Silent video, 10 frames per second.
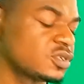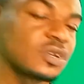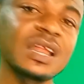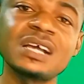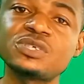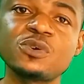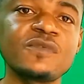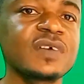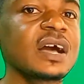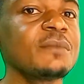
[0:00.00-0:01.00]
so la so
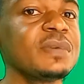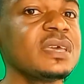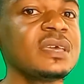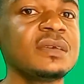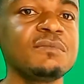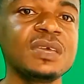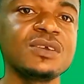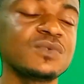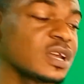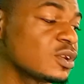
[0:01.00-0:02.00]
fa mi
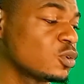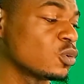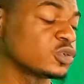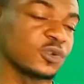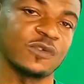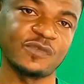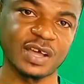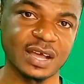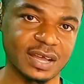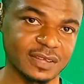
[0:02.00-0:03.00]
re do so
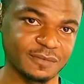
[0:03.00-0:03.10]
fa.